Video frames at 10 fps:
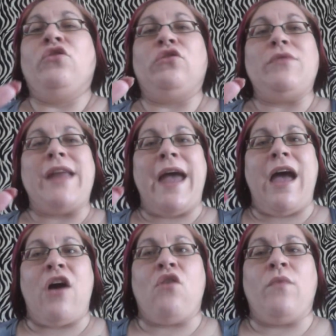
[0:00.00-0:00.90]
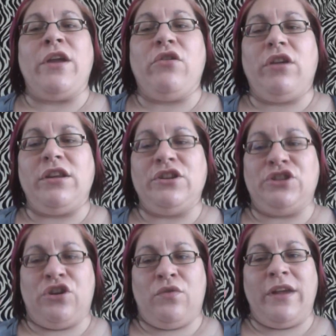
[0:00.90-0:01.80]
So now what you're going to
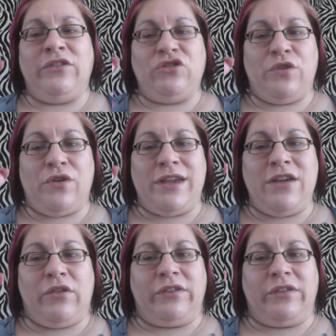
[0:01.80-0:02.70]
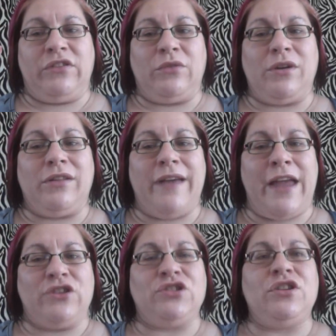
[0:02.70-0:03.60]
do is do your Kegels. So
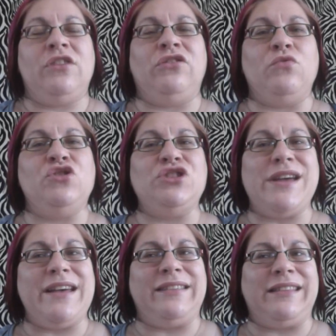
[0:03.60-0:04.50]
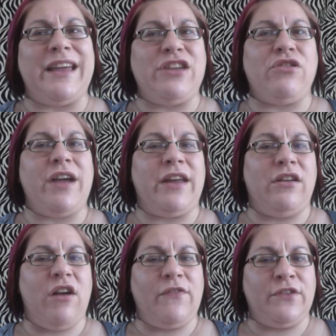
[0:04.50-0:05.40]
clench. So just like you're
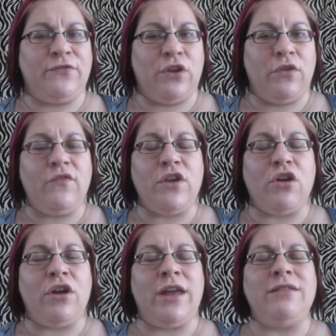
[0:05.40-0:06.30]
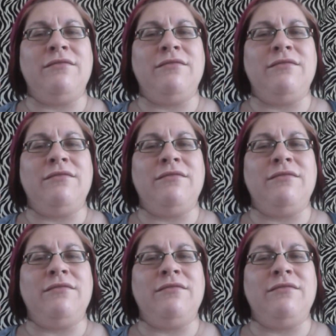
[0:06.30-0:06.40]
cutting off the flow of urine,